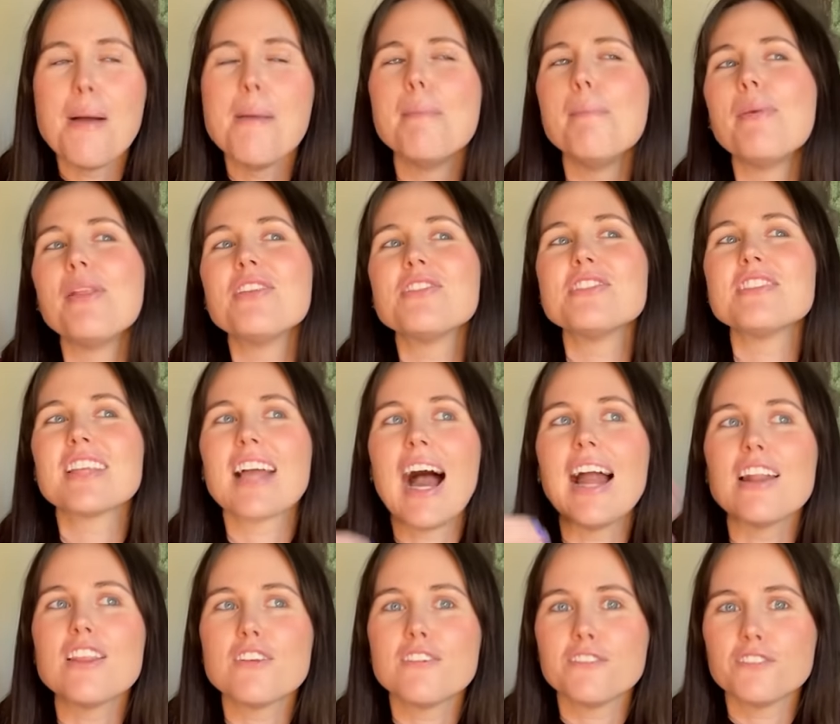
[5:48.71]
But this is
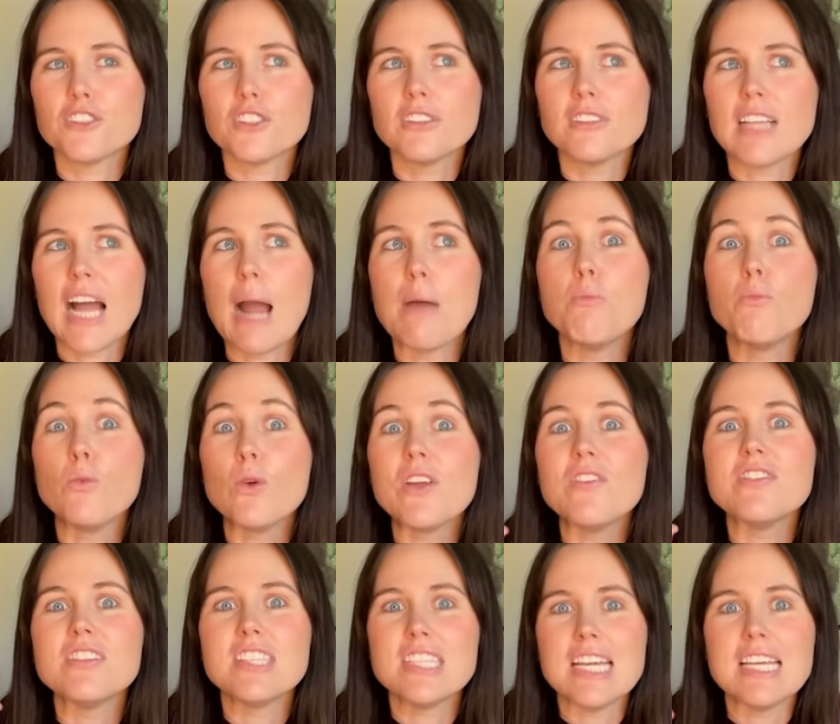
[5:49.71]
kind of the first time
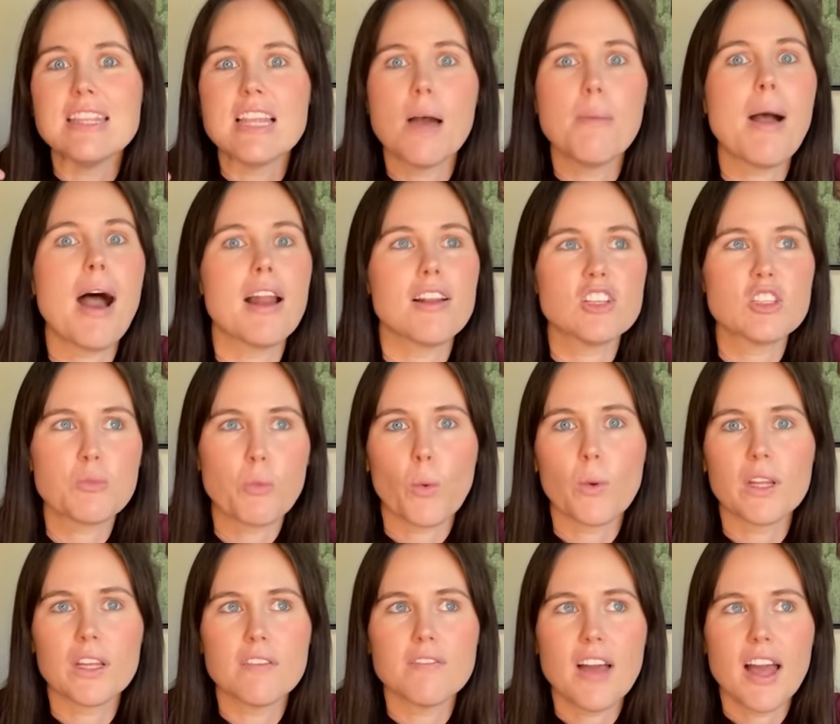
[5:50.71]
we've seen them at a
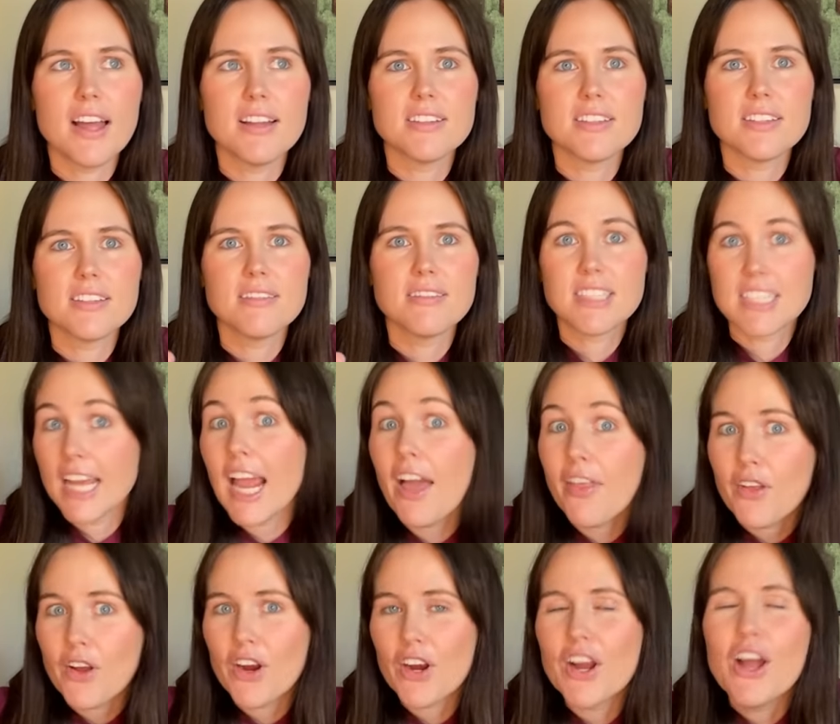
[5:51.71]
sporting event
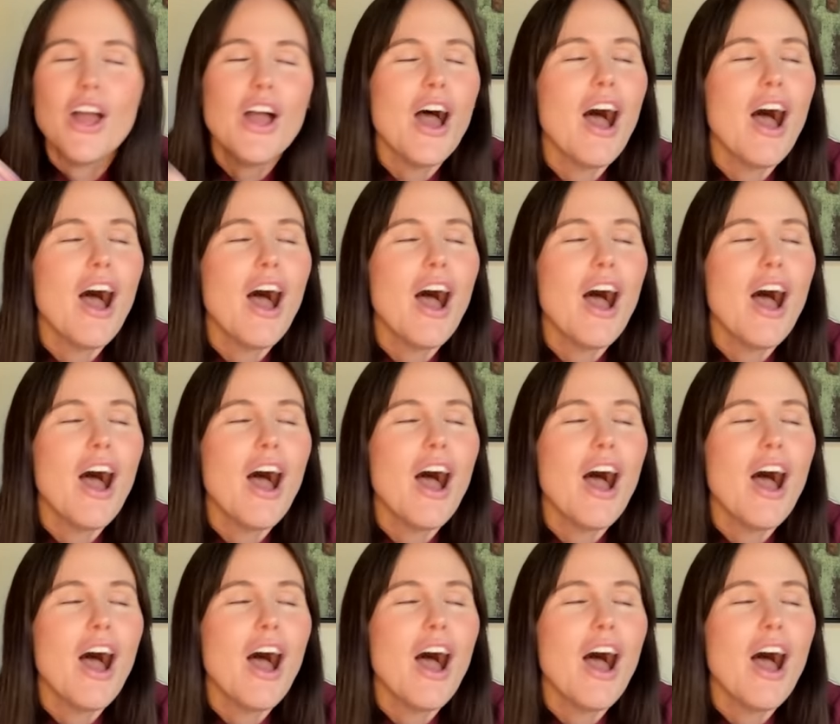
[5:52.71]
together.